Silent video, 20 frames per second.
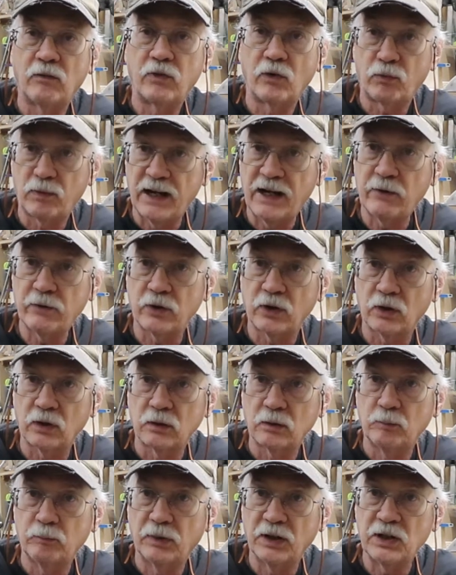router,
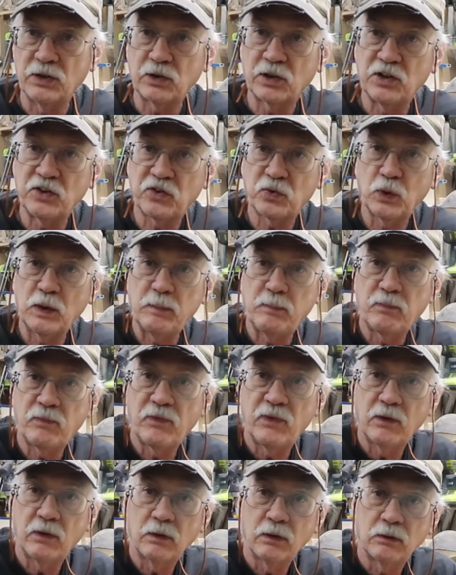but can sweep
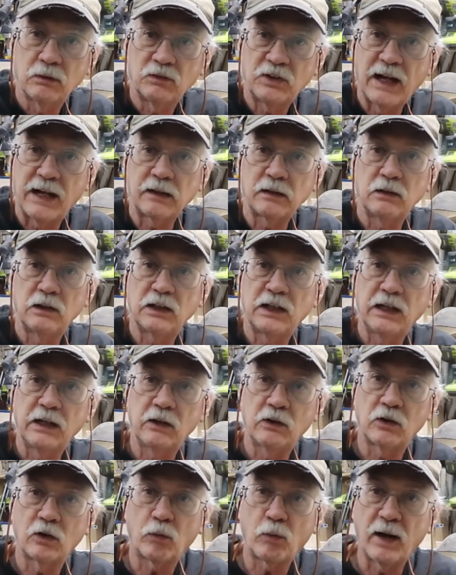the dial
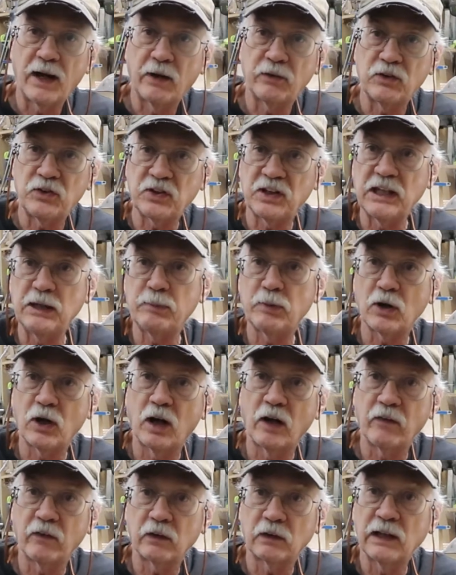indicator around and keep it
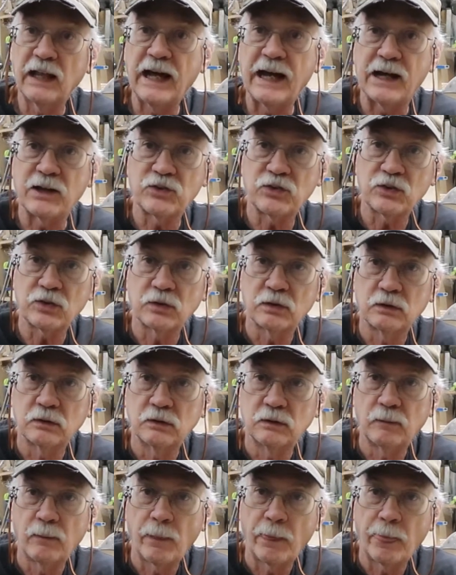on the glass.
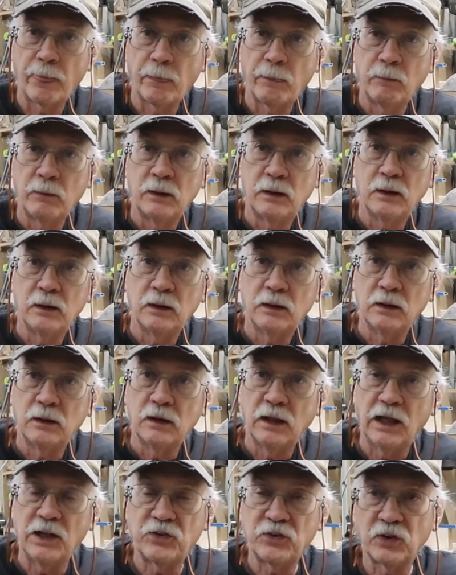
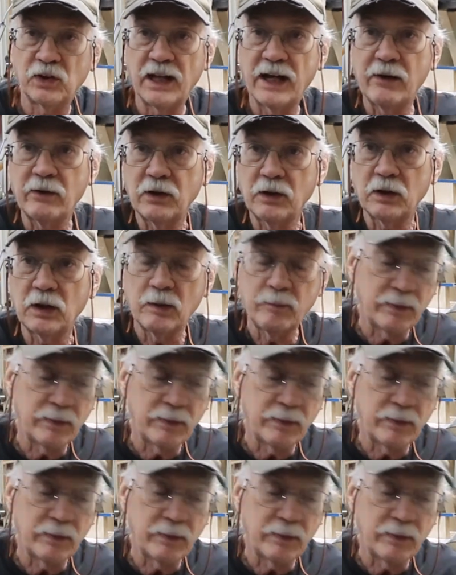And so now you're going to